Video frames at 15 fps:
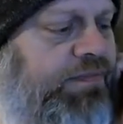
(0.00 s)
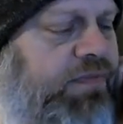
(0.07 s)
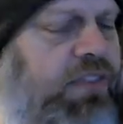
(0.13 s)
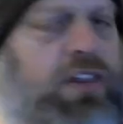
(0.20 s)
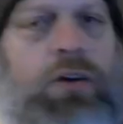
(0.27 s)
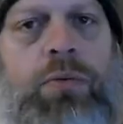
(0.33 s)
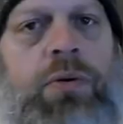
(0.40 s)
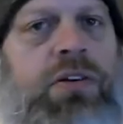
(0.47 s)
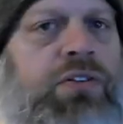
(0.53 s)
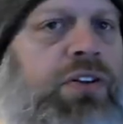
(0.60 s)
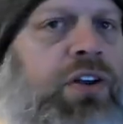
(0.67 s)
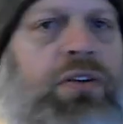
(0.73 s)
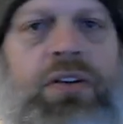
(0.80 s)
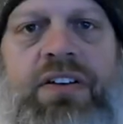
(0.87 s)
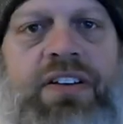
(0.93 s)
No real
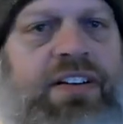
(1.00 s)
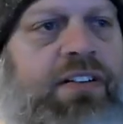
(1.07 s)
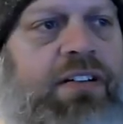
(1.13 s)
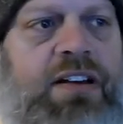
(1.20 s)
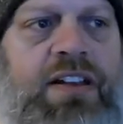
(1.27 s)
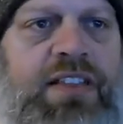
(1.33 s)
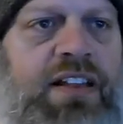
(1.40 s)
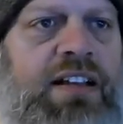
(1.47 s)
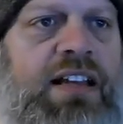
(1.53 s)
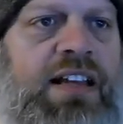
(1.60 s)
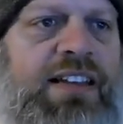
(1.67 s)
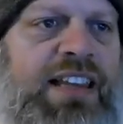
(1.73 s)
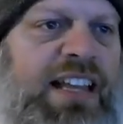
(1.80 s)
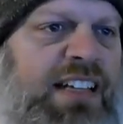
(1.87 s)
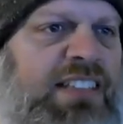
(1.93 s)
nudity or anything
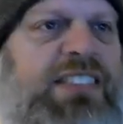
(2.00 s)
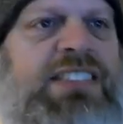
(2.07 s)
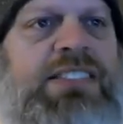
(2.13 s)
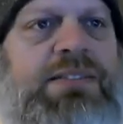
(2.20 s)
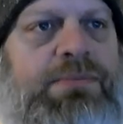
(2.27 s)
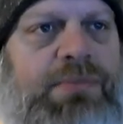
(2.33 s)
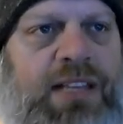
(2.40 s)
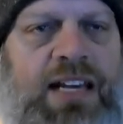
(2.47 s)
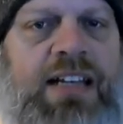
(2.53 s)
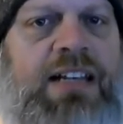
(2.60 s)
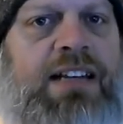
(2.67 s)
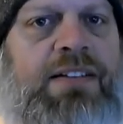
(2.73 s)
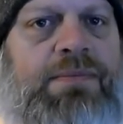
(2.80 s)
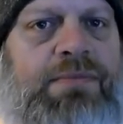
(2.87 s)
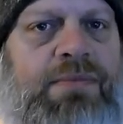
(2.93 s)
like that, just some kind
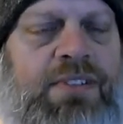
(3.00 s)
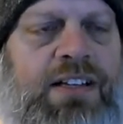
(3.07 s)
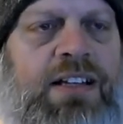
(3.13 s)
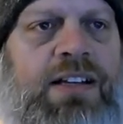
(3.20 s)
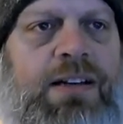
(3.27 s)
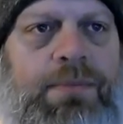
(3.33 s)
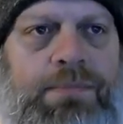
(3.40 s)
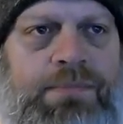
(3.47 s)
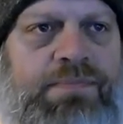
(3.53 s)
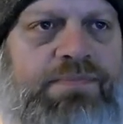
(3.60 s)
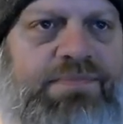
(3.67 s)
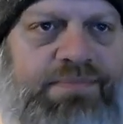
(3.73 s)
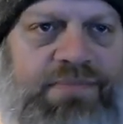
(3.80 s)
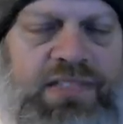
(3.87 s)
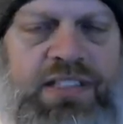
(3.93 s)
of,
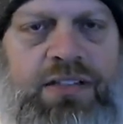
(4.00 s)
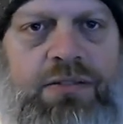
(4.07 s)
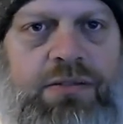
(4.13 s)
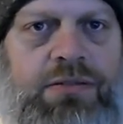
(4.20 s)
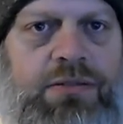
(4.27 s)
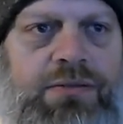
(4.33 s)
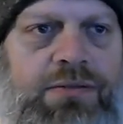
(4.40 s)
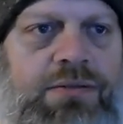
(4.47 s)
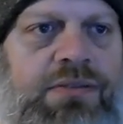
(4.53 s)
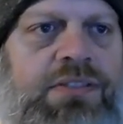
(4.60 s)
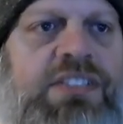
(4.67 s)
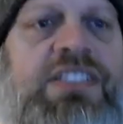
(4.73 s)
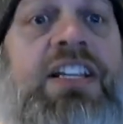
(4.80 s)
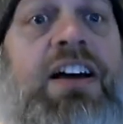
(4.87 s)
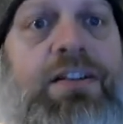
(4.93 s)
you know,
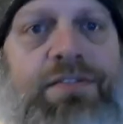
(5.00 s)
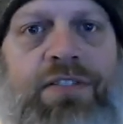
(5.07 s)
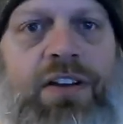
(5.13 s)
stuff.